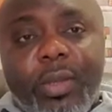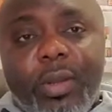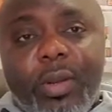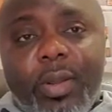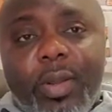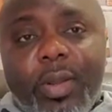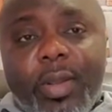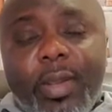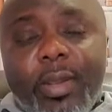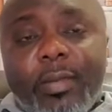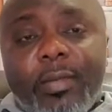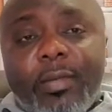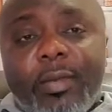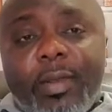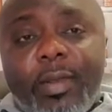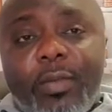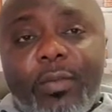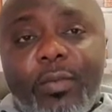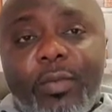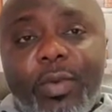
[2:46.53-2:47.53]
Like I
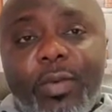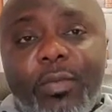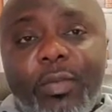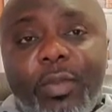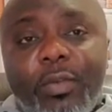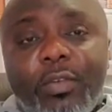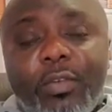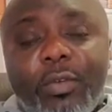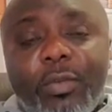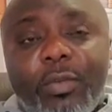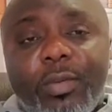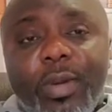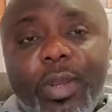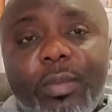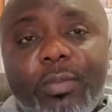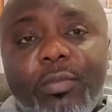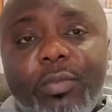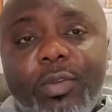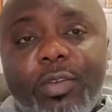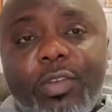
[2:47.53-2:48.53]
said, if you have not
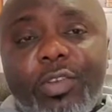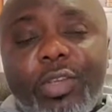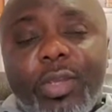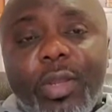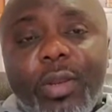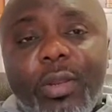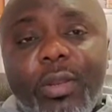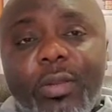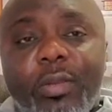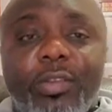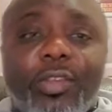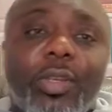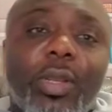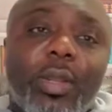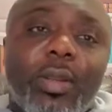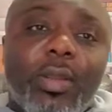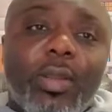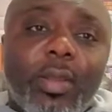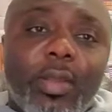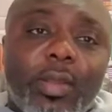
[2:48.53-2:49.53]
subscribed to this channel, the
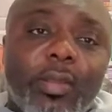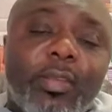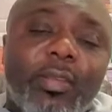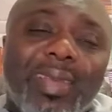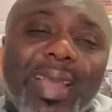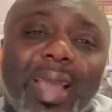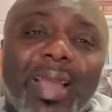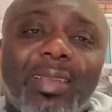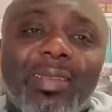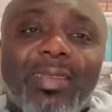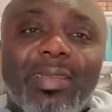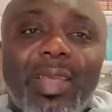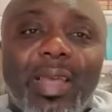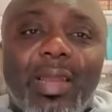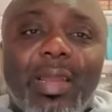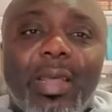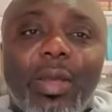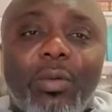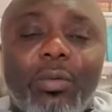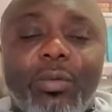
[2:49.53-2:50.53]
channel is I
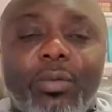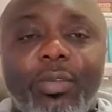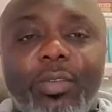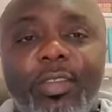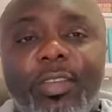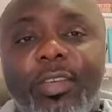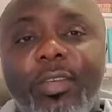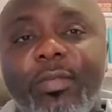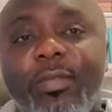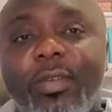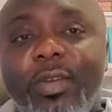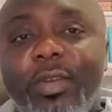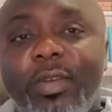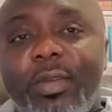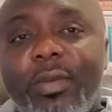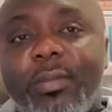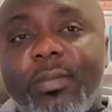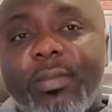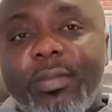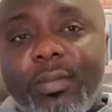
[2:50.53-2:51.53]
Stand Out TV.
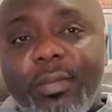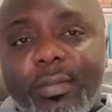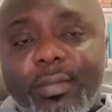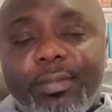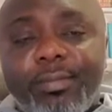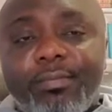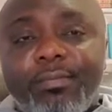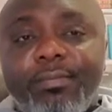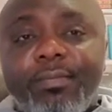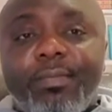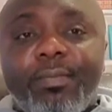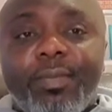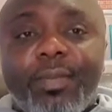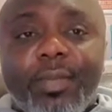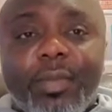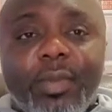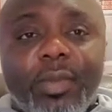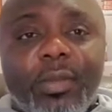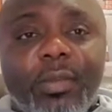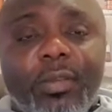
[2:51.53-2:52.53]

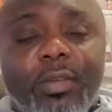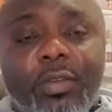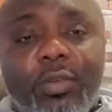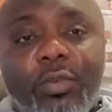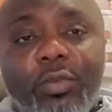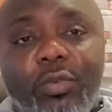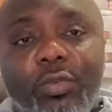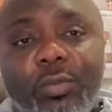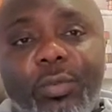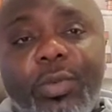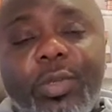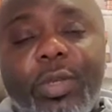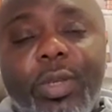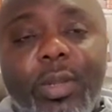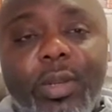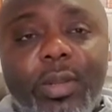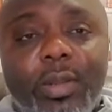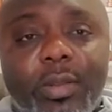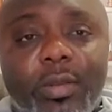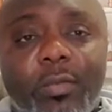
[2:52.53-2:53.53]
It's a YouTube
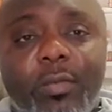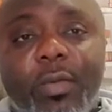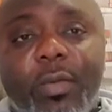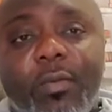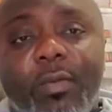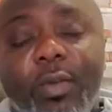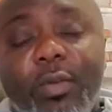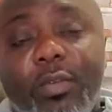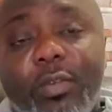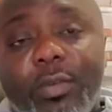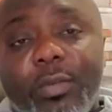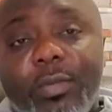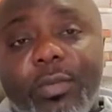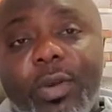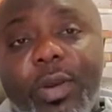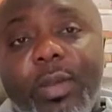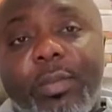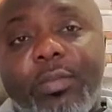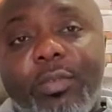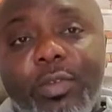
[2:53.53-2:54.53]
channel. If you have not
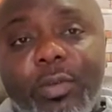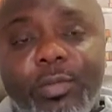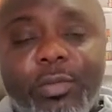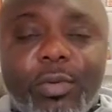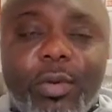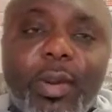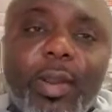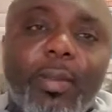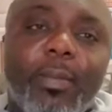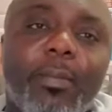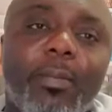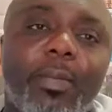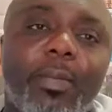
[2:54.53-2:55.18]
subscribed, subscribe.